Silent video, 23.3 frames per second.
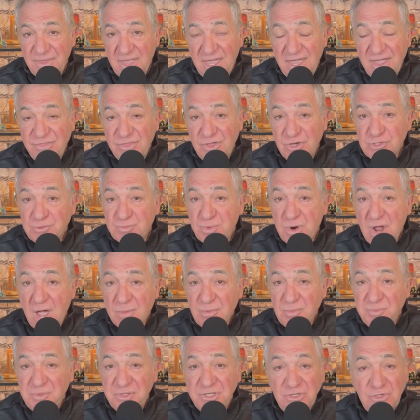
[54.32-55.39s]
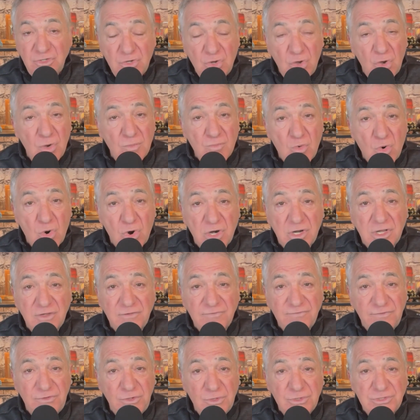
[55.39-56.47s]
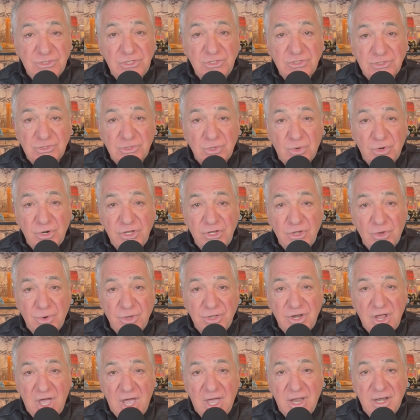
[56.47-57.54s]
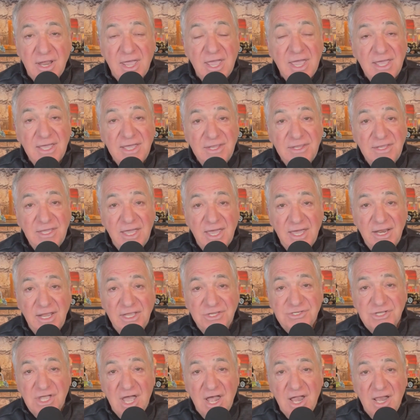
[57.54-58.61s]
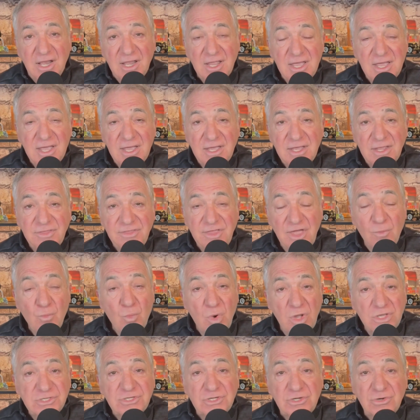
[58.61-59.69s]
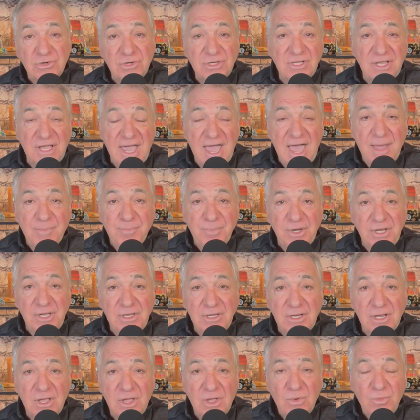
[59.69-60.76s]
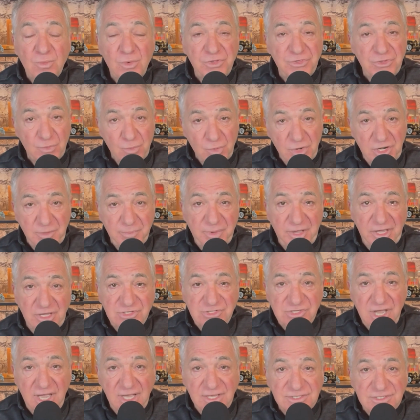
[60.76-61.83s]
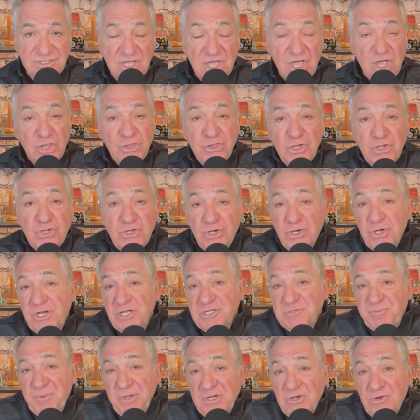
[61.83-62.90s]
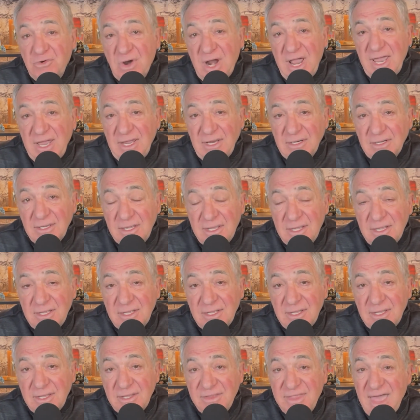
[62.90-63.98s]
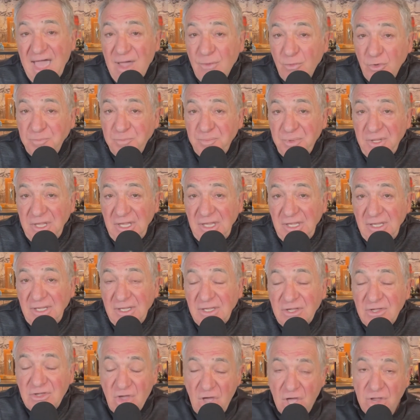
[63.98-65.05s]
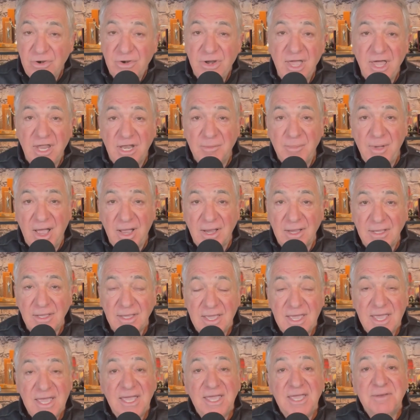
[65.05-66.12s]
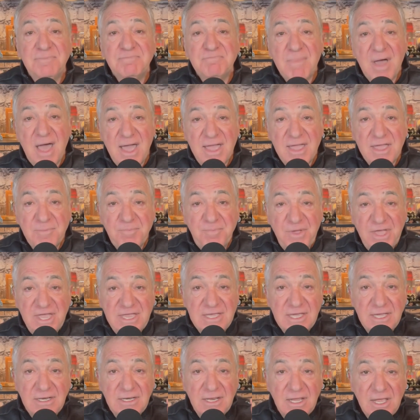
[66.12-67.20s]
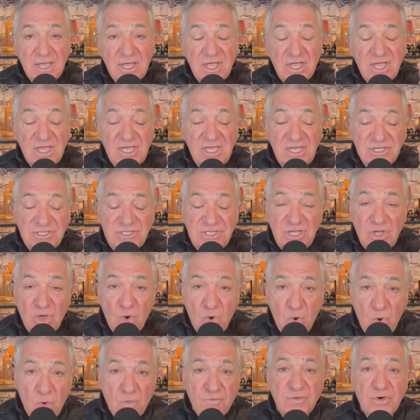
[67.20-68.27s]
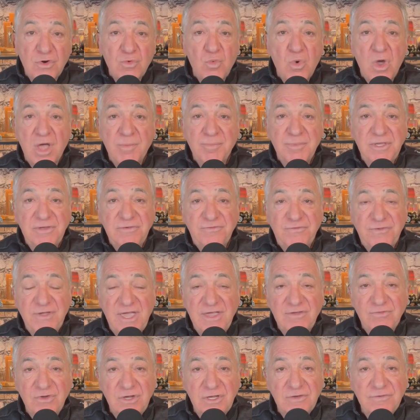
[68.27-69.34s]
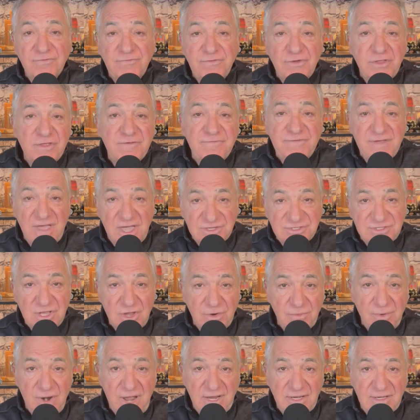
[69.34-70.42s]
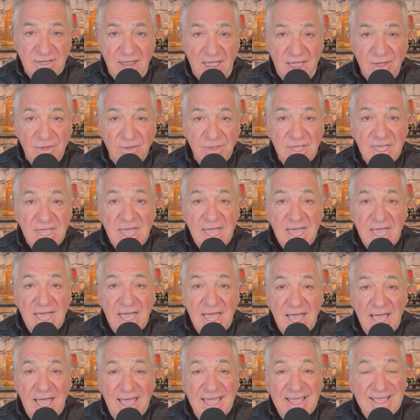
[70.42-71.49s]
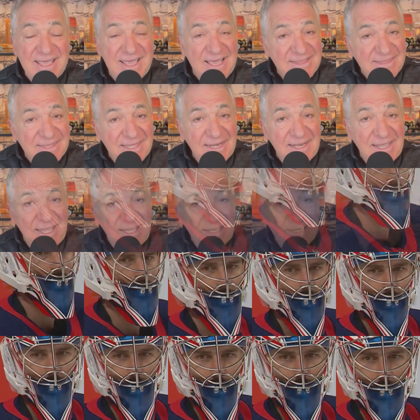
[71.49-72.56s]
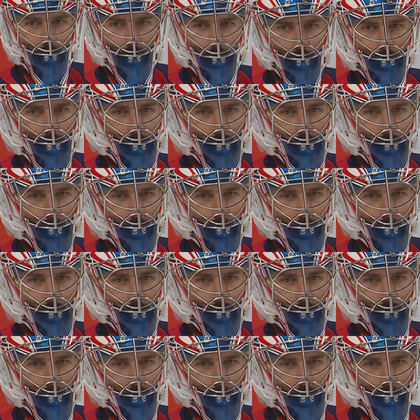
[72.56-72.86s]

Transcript: And there's probably no more confusing story going on in the NHL than what's currently happening with the Winnipeg Jets. The good has been great. That be Connor Hellebuyck. In my opinion, he's the overwhelming favorite for the Vezina right now. I get that Adin Hill's numbers